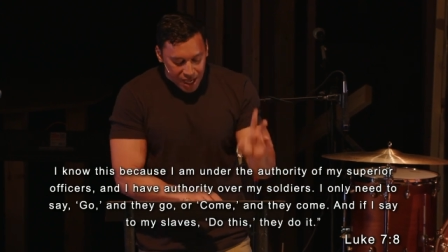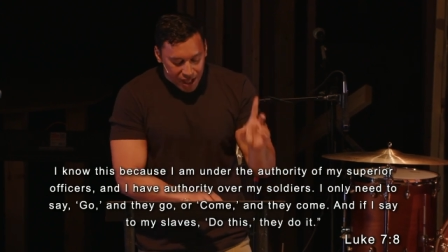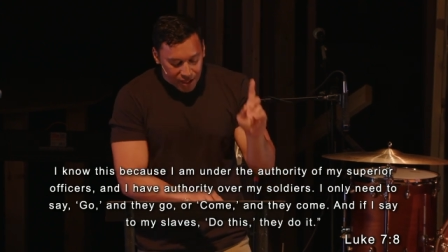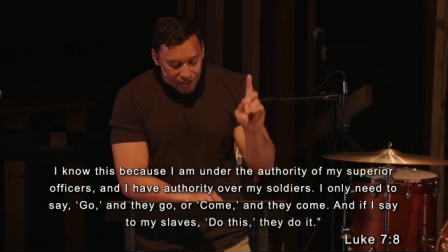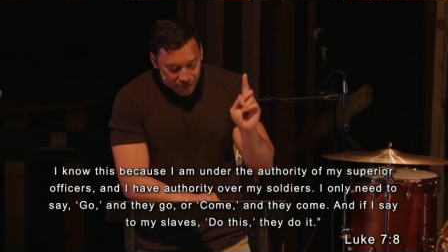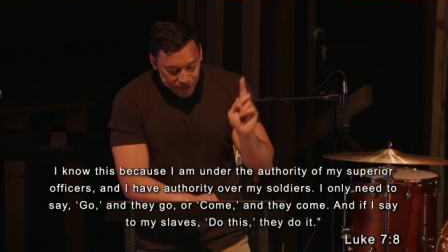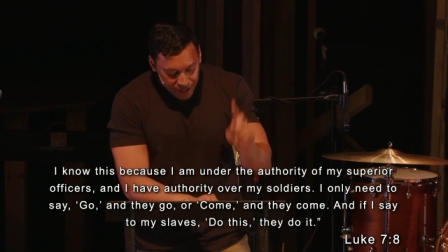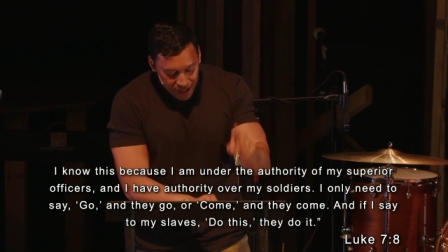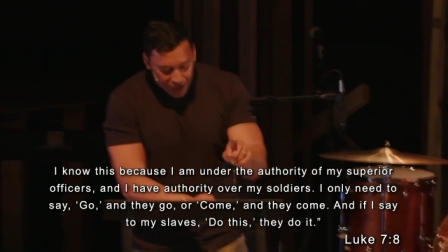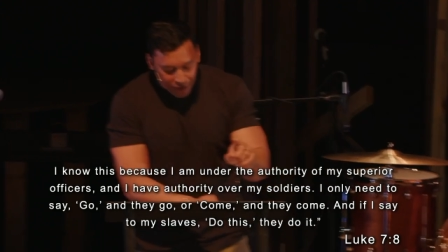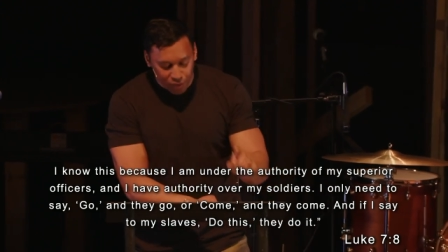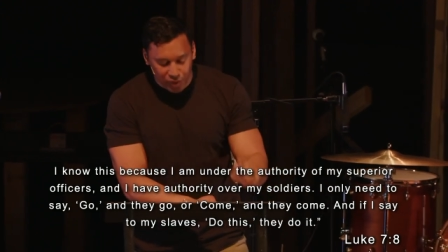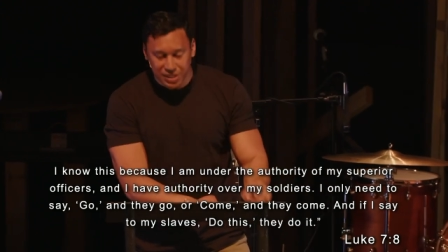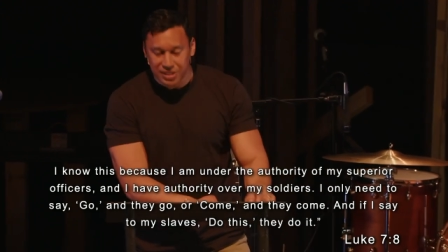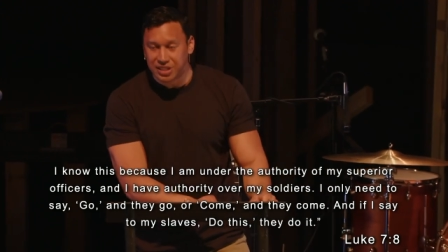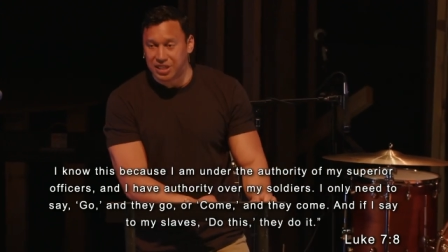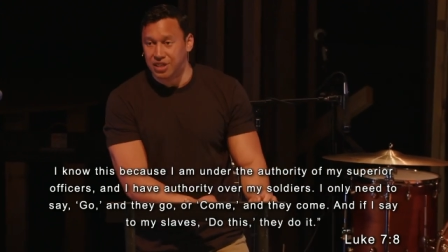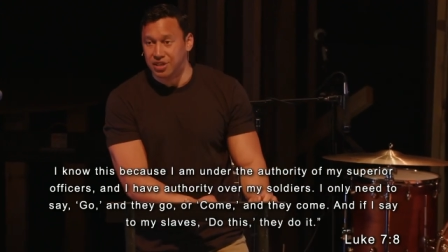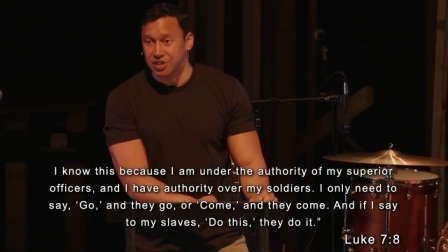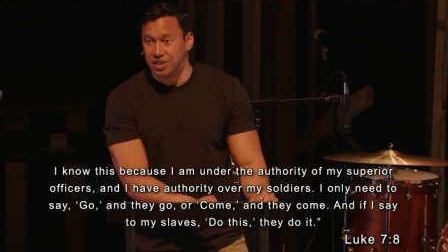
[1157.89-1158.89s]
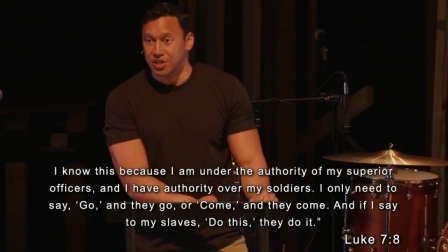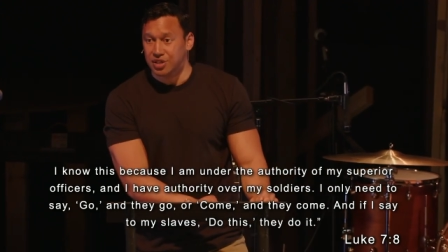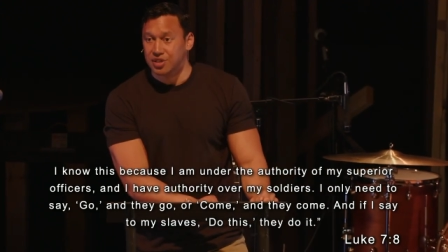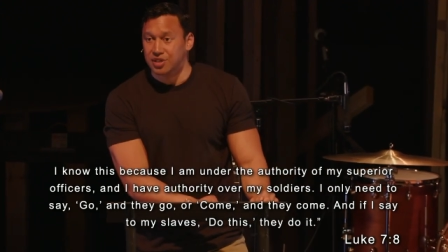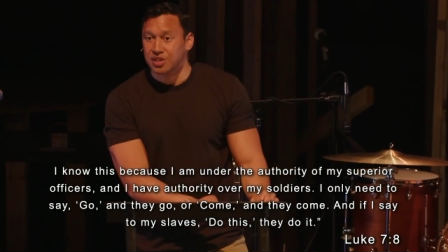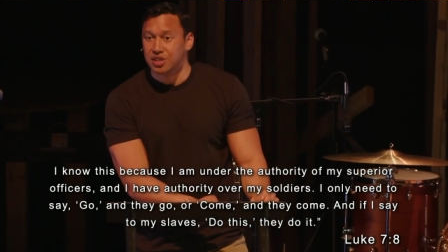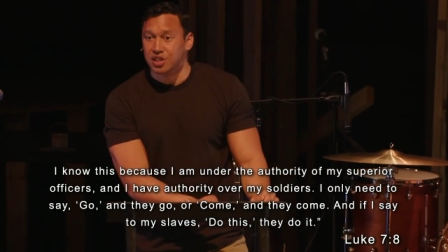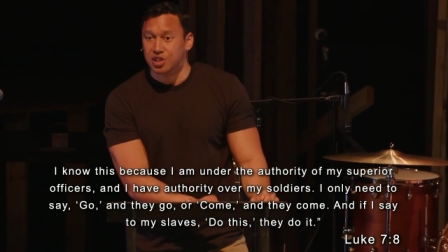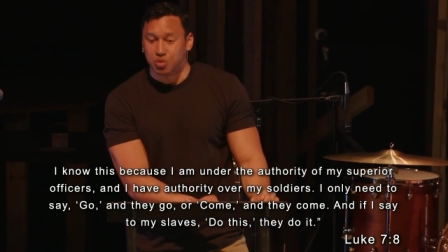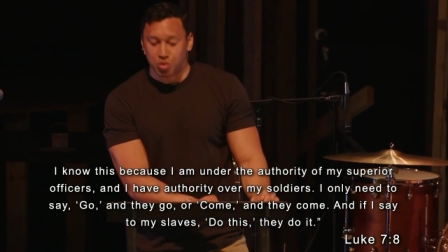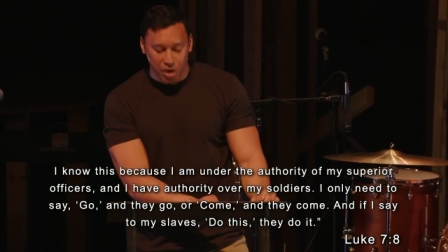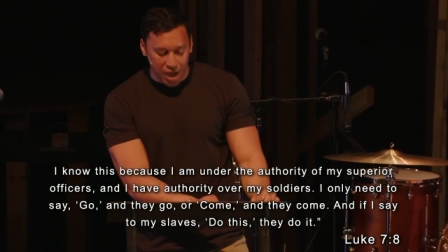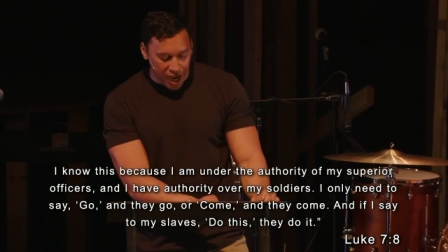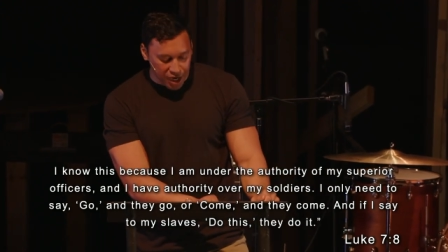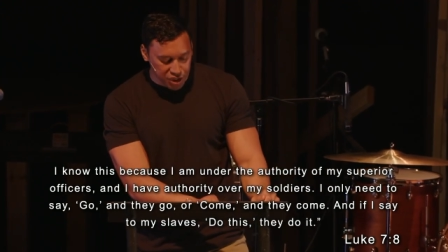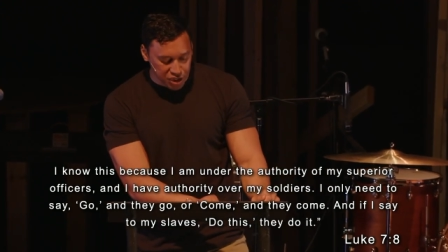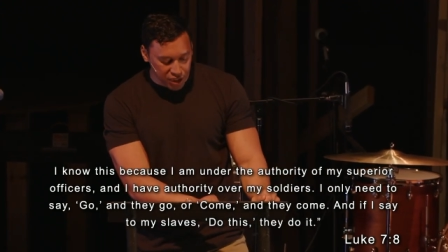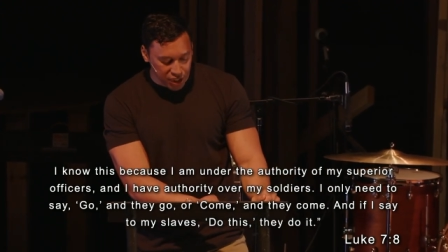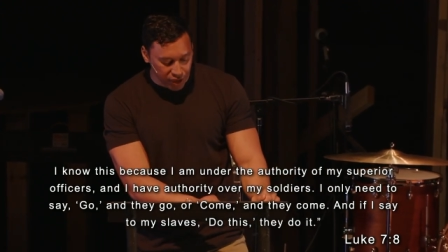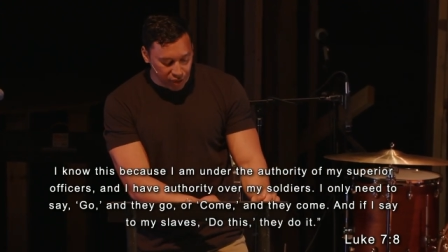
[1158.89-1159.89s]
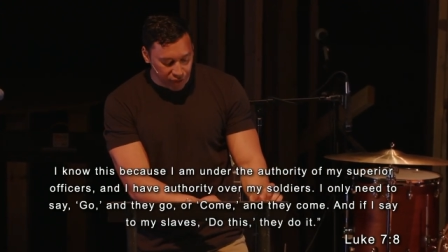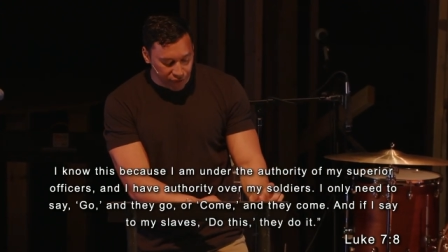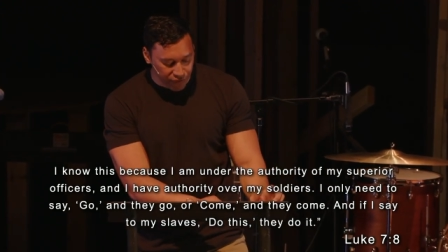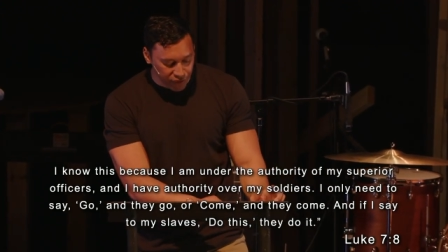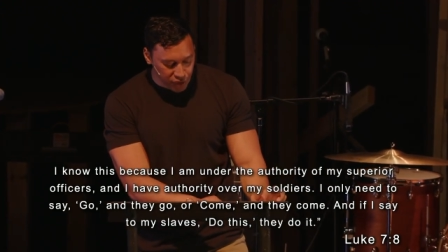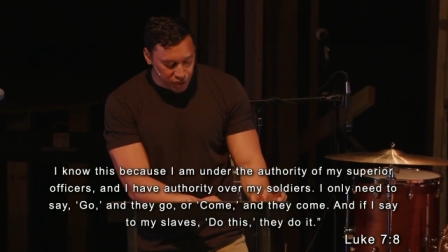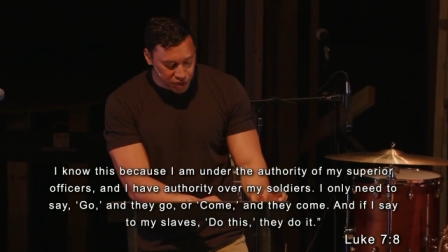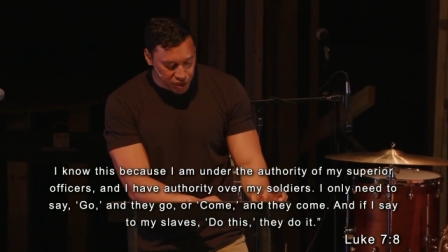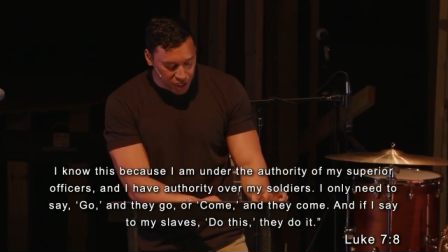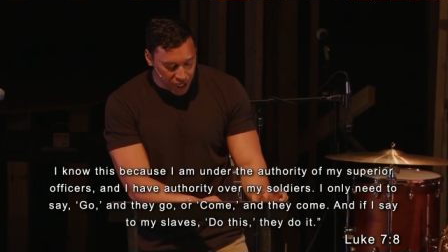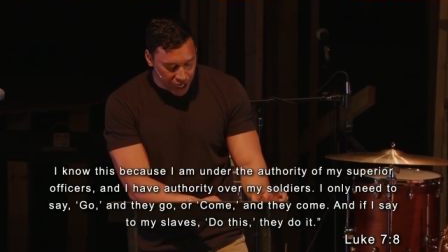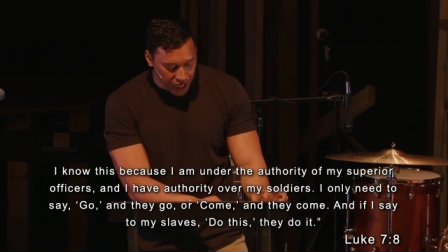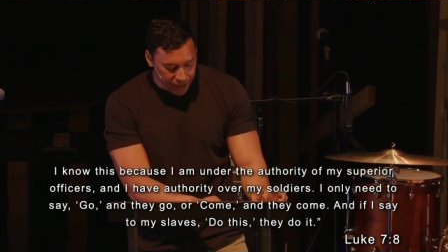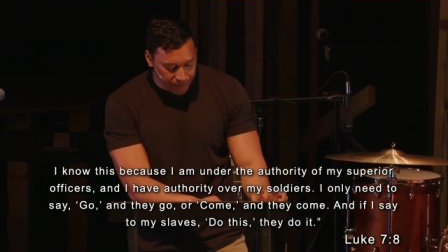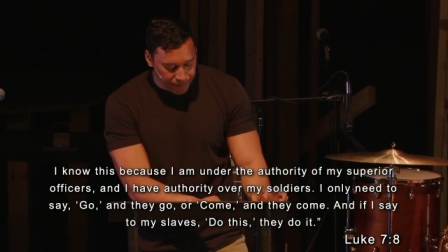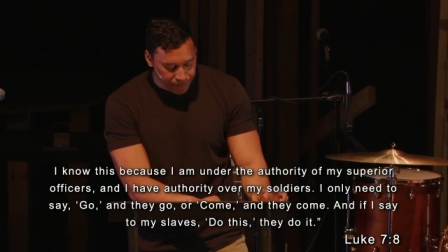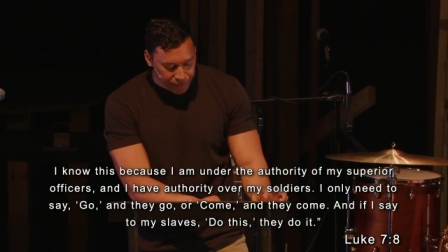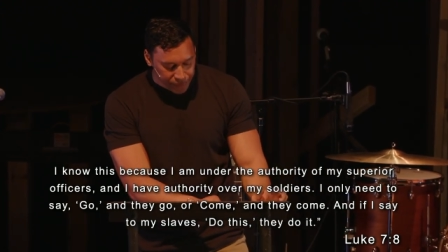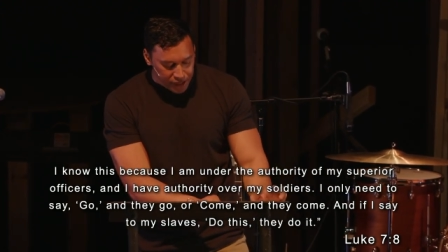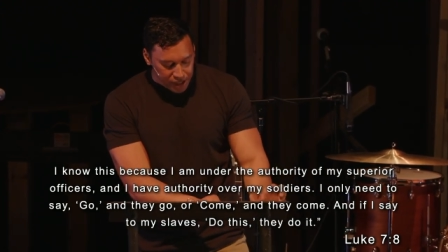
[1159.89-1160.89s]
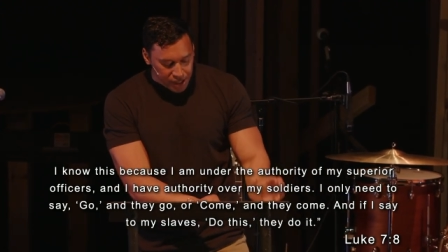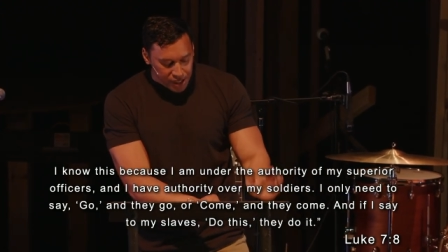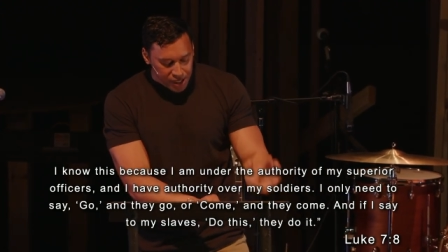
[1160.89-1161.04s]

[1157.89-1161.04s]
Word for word: And then we see Jesus' reaction here in verse 9